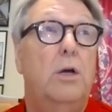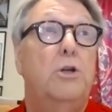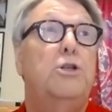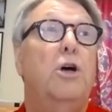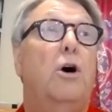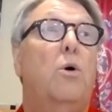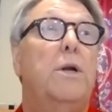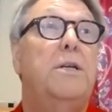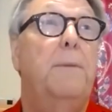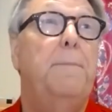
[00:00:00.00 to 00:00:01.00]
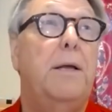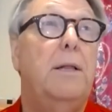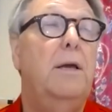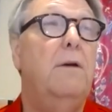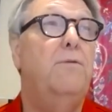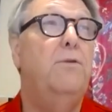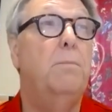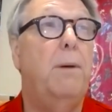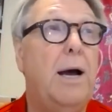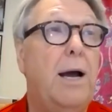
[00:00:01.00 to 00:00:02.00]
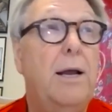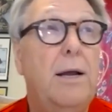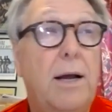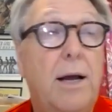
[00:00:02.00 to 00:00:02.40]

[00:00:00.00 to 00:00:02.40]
So typically, if you buy